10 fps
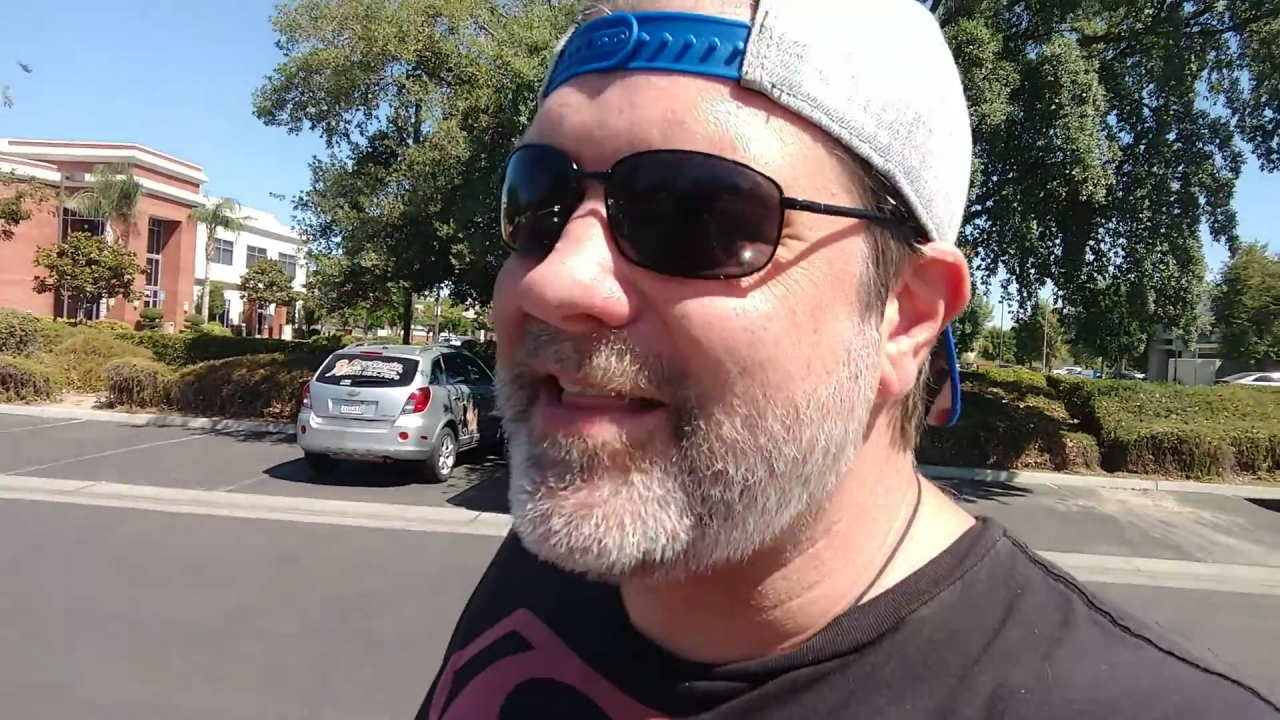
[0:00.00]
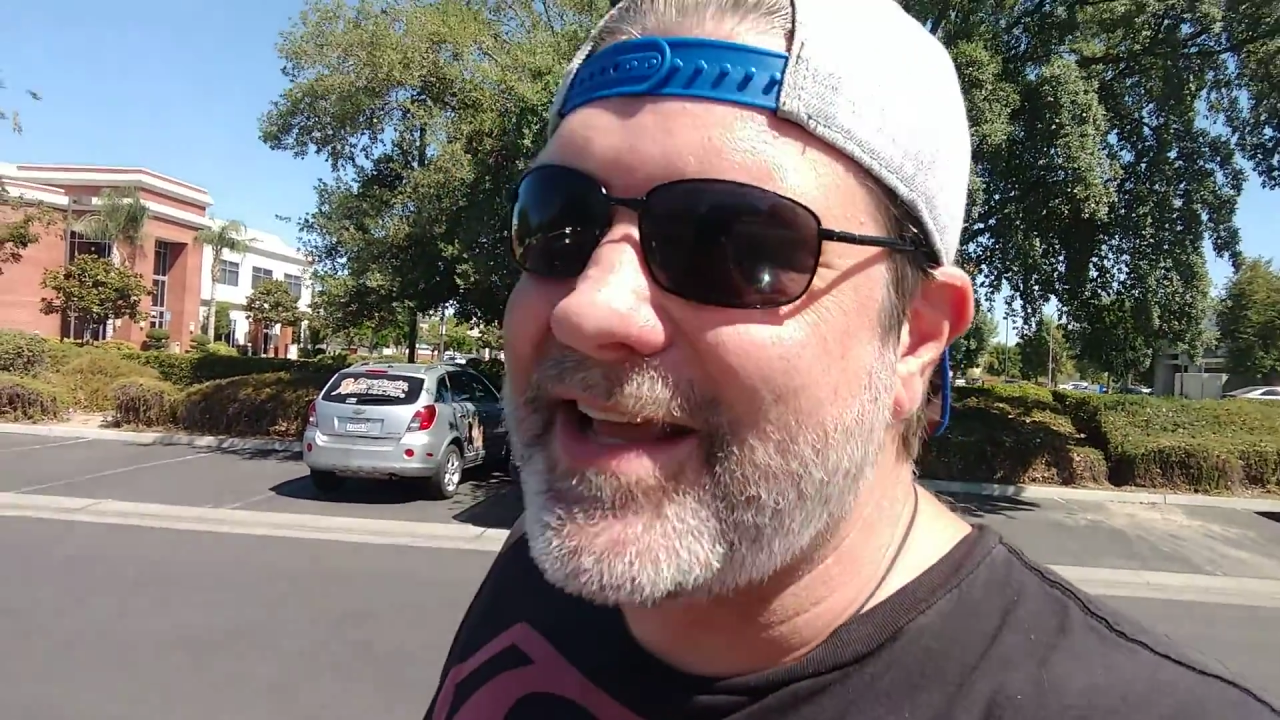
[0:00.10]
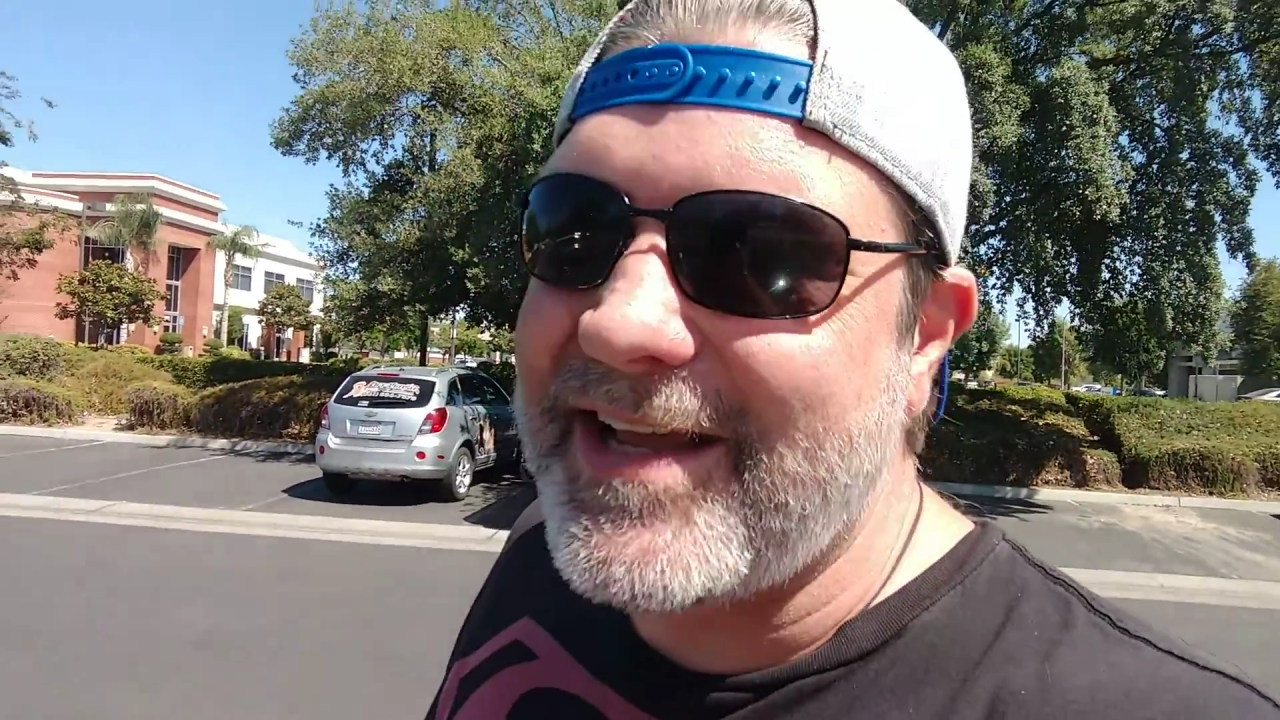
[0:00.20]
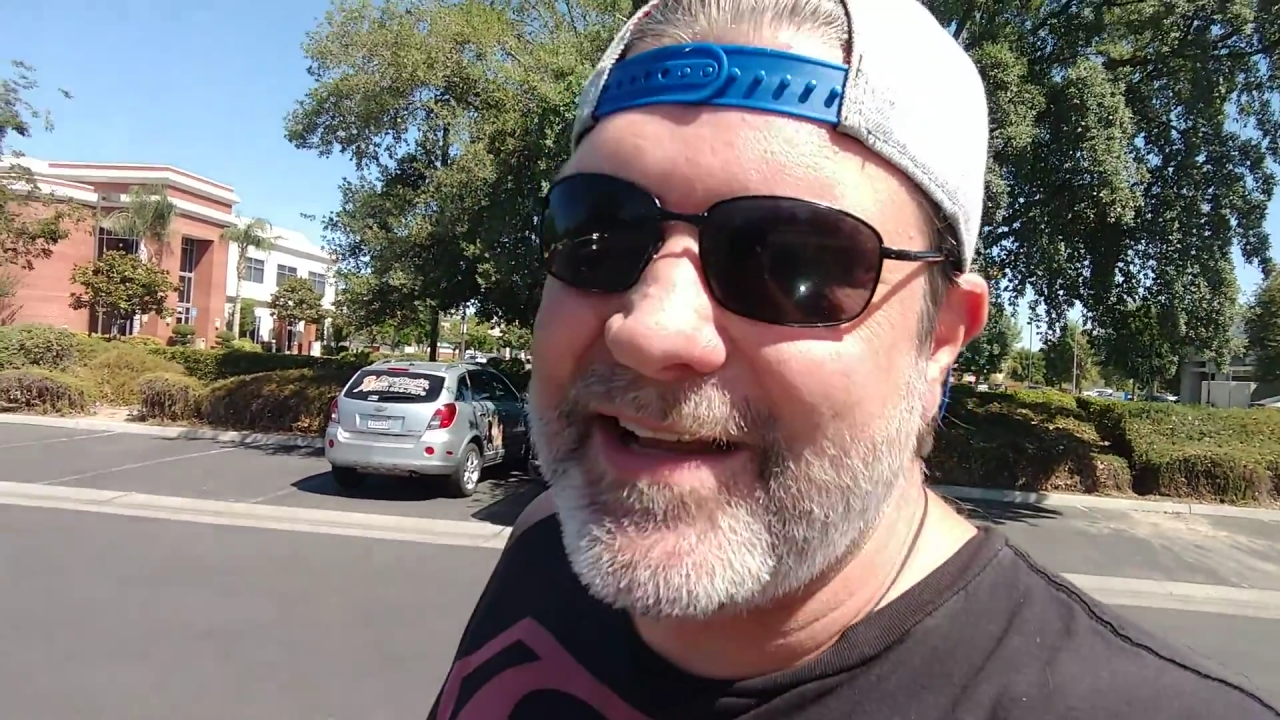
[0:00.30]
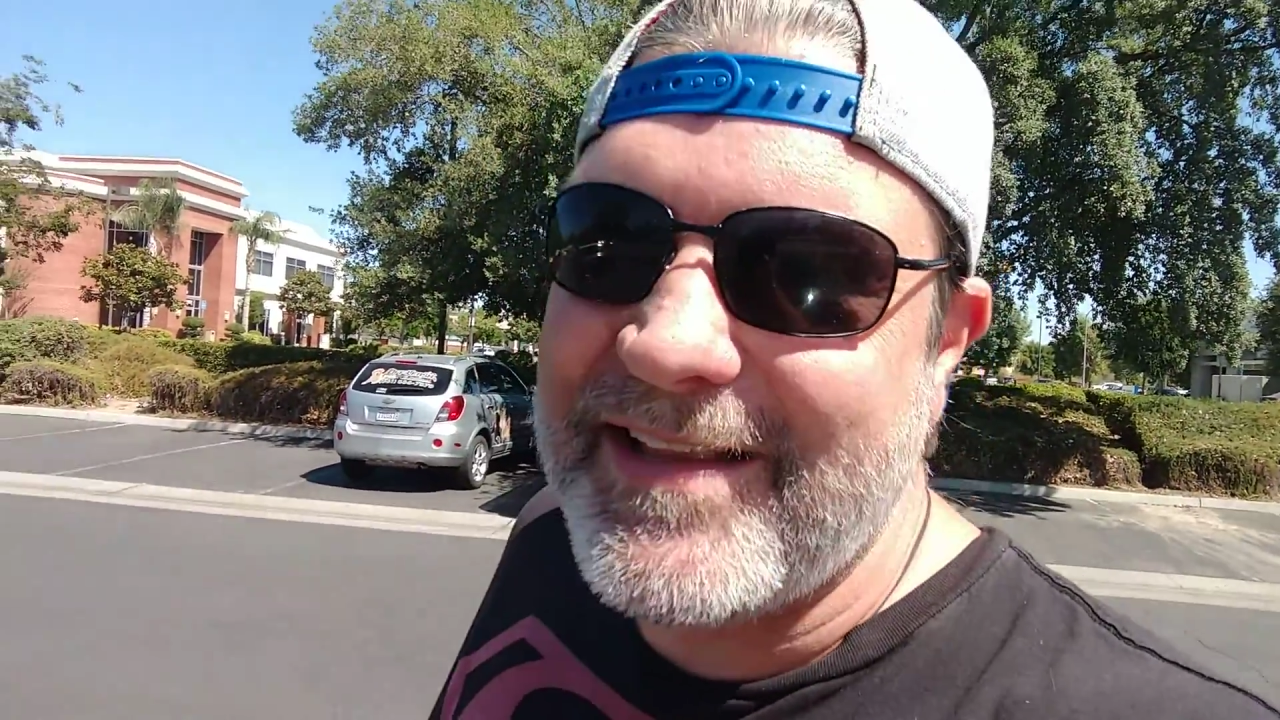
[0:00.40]

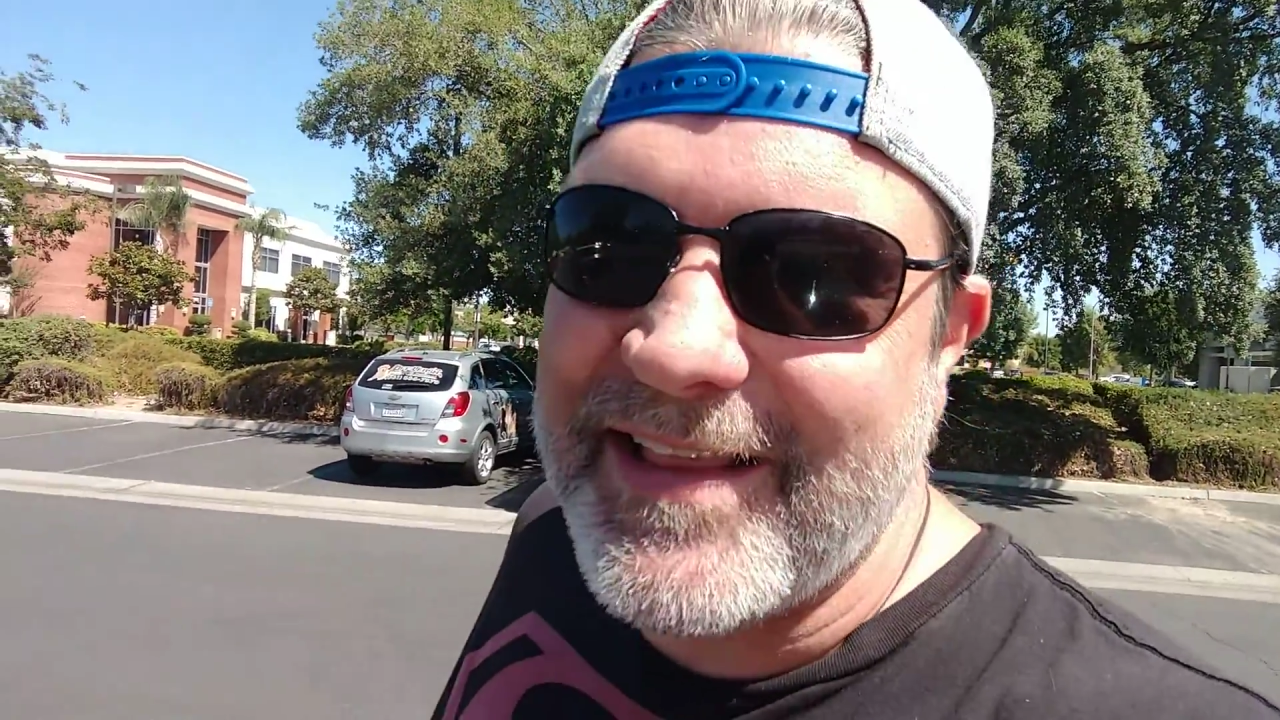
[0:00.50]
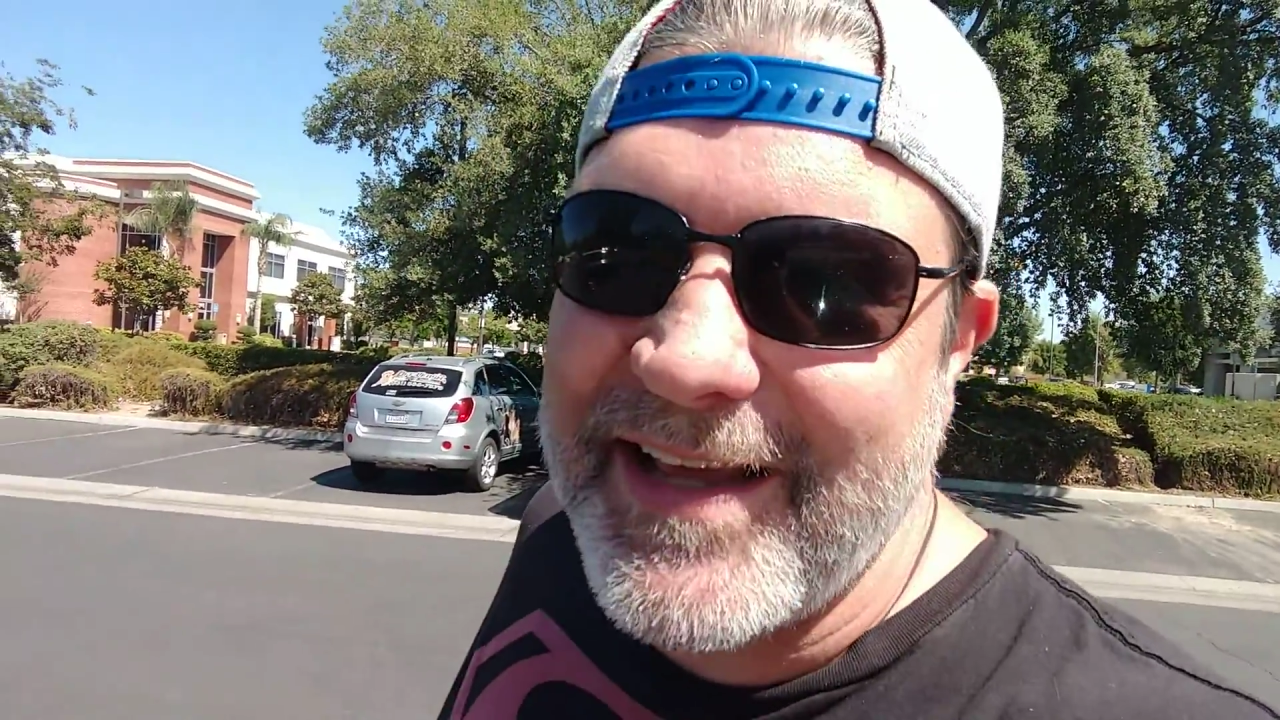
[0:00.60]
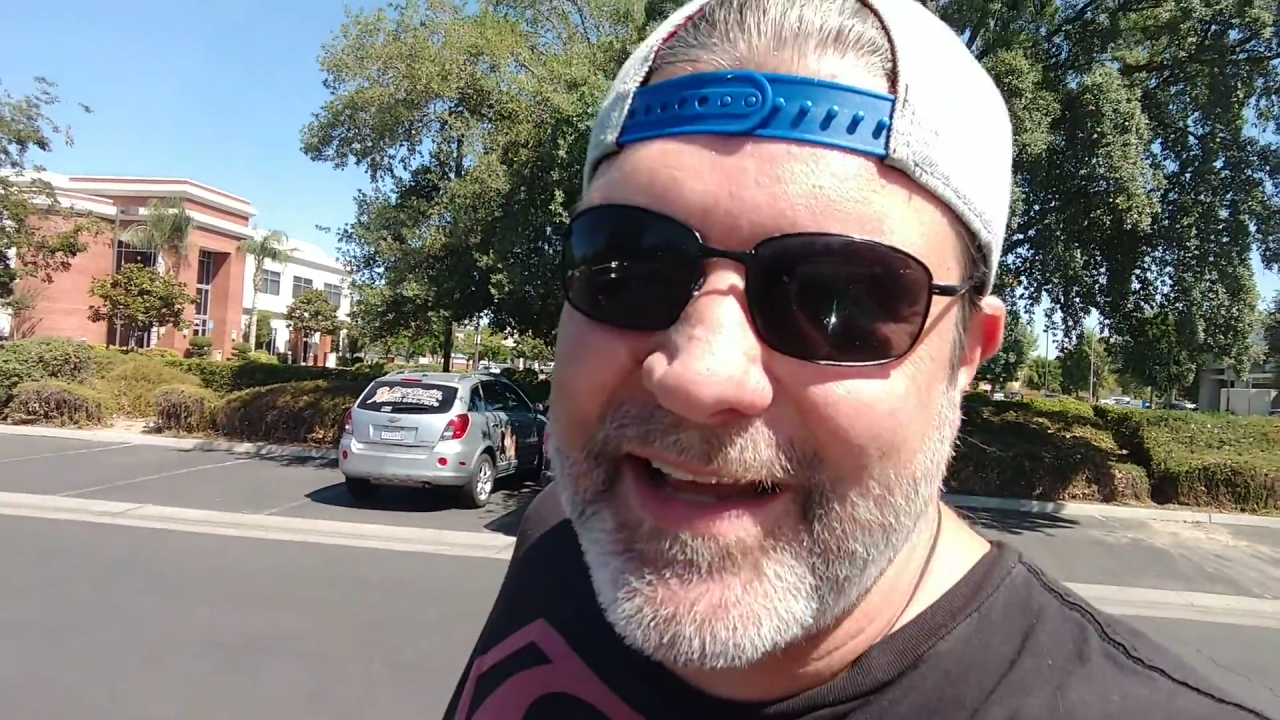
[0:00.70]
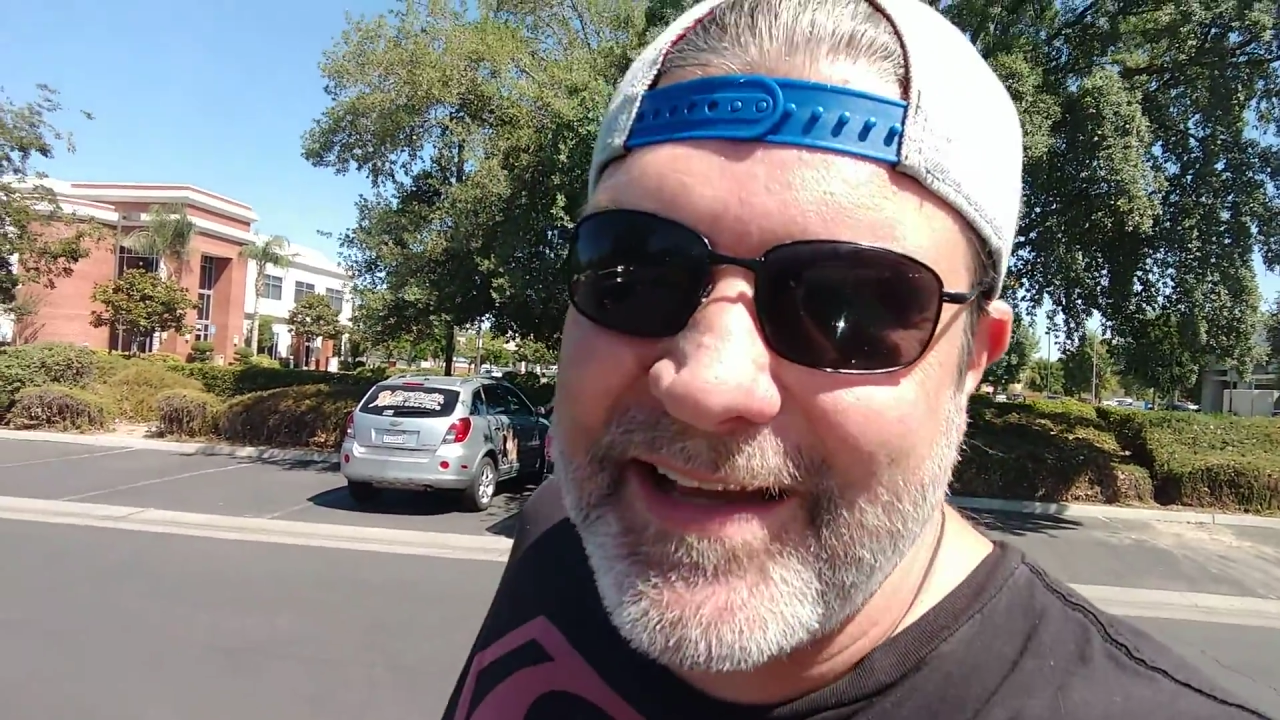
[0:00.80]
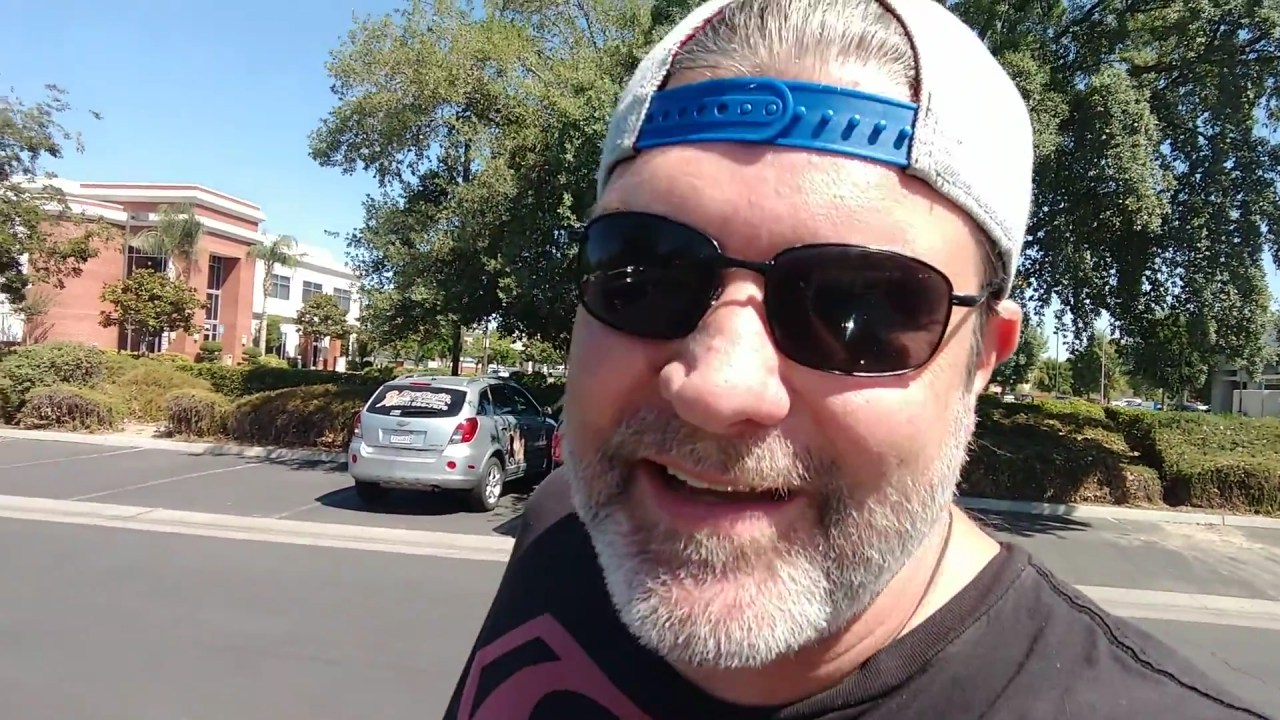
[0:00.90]

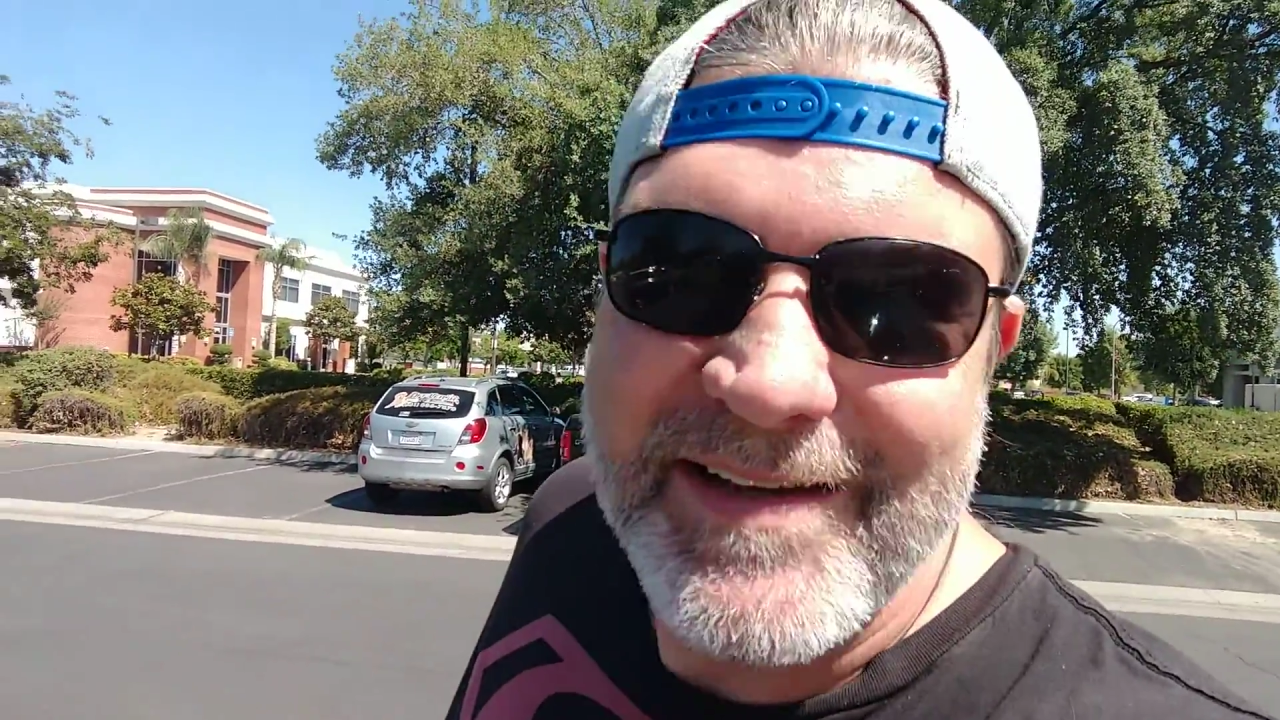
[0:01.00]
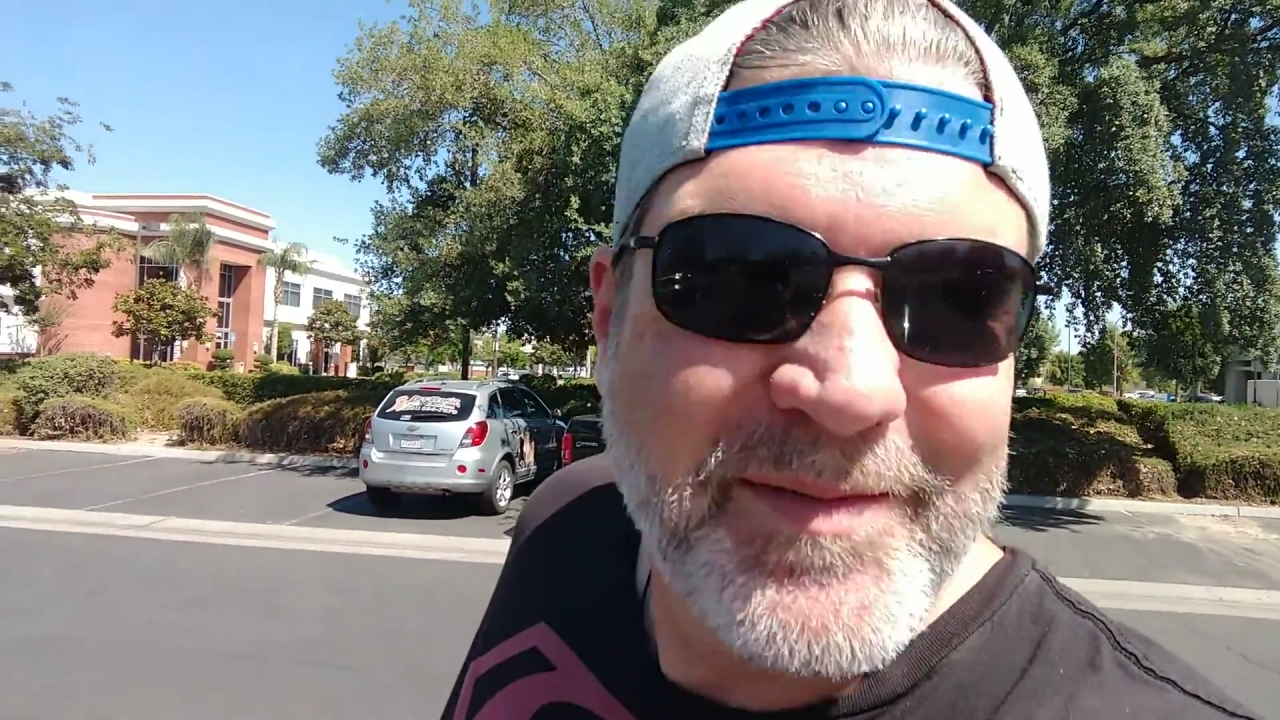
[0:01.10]
the